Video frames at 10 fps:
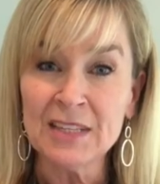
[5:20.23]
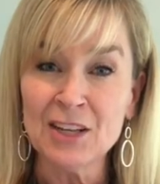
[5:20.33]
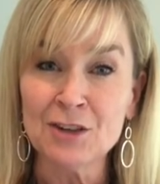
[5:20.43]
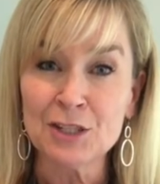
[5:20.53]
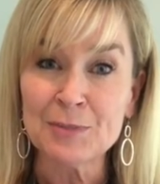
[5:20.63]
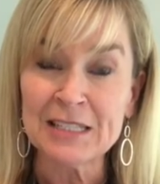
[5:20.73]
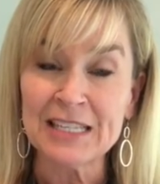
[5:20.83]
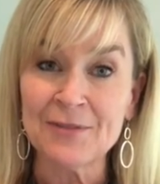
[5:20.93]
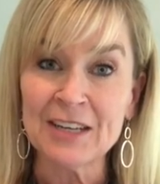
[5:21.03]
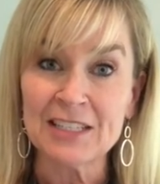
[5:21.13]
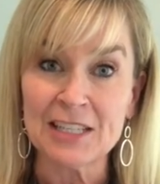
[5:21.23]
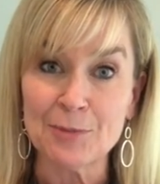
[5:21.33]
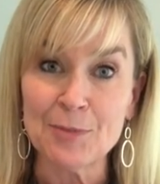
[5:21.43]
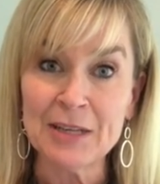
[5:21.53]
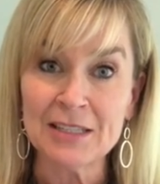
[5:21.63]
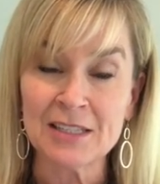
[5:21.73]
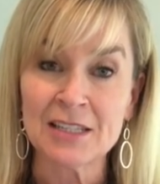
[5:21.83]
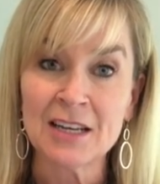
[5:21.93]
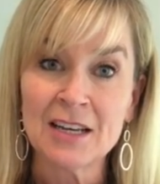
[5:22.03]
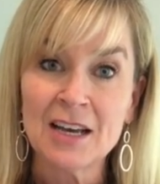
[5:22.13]
There are specific supplements
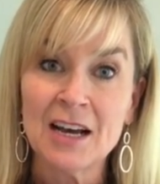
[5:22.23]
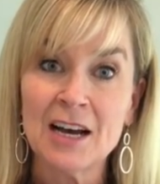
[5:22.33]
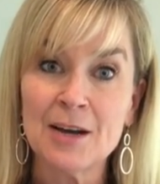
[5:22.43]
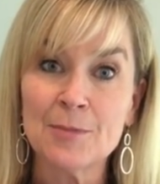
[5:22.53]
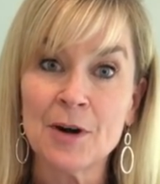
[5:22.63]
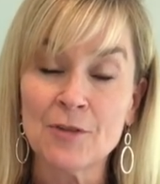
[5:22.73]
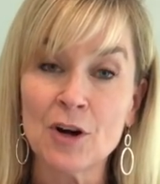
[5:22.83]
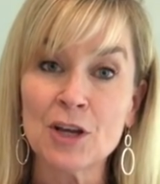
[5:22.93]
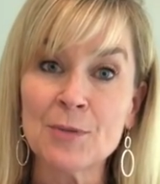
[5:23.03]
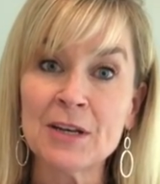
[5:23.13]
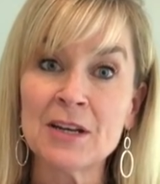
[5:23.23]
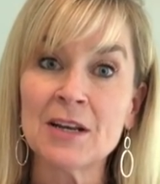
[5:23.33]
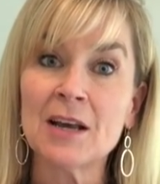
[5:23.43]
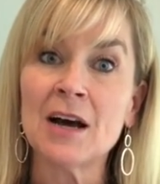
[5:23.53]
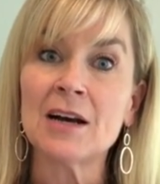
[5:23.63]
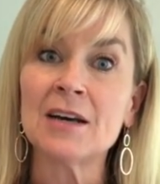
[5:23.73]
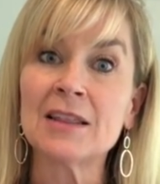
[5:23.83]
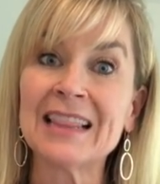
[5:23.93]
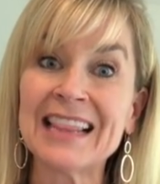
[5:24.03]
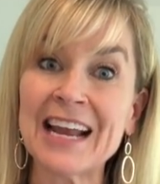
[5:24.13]
of curcumin
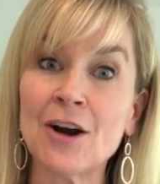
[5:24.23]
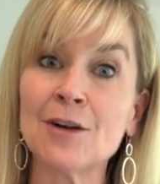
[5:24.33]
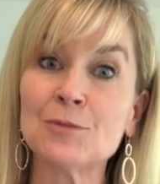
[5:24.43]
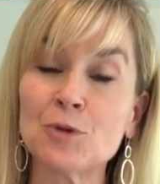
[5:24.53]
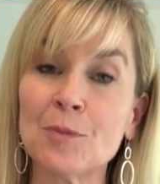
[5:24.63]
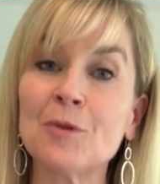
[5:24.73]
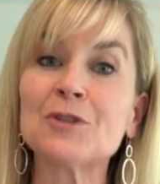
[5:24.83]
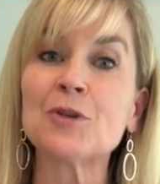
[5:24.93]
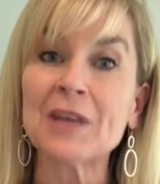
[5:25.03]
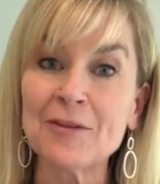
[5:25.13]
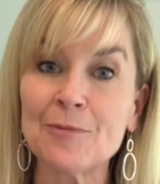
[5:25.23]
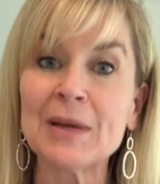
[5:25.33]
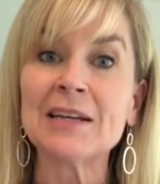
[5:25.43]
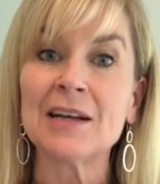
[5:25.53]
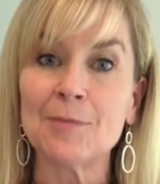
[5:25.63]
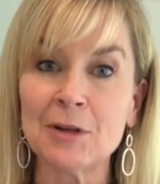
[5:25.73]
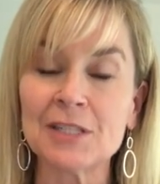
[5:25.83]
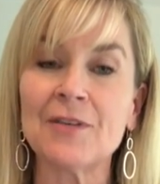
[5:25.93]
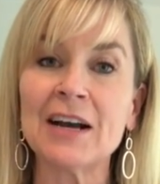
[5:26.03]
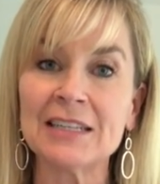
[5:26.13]
that are absorbable, so they've been
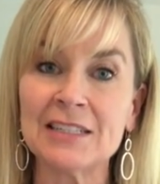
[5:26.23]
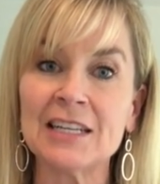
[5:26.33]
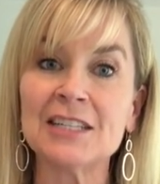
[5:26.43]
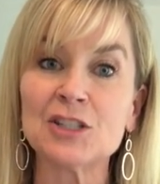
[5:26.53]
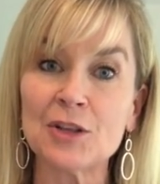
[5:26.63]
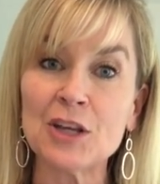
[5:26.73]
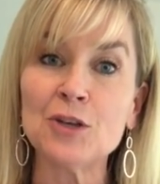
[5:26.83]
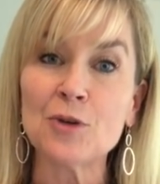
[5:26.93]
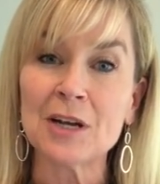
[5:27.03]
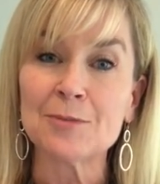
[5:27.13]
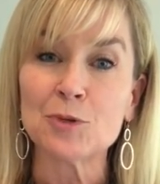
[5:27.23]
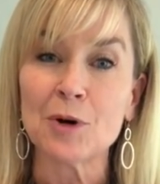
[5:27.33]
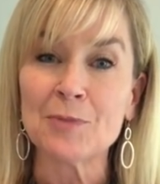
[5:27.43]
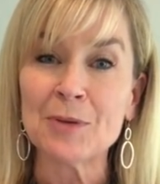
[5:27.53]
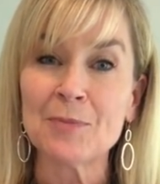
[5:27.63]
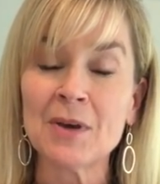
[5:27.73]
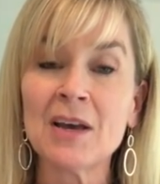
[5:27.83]
emulsified and done so that you can absorb them.